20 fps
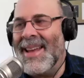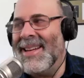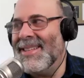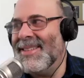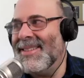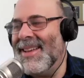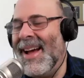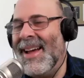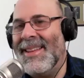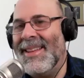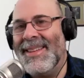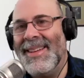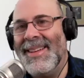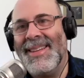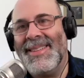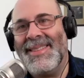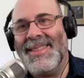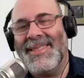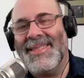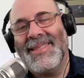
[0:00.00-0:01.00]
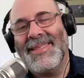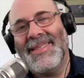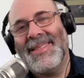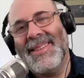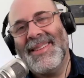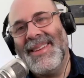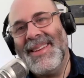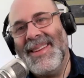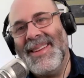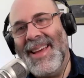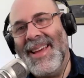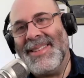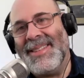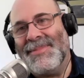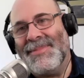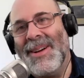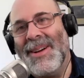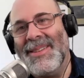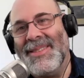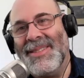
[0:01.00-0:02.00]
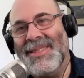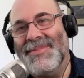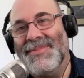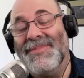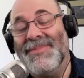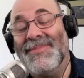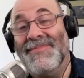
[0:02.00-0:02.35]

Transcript: what did you discuss? He asked me a ton of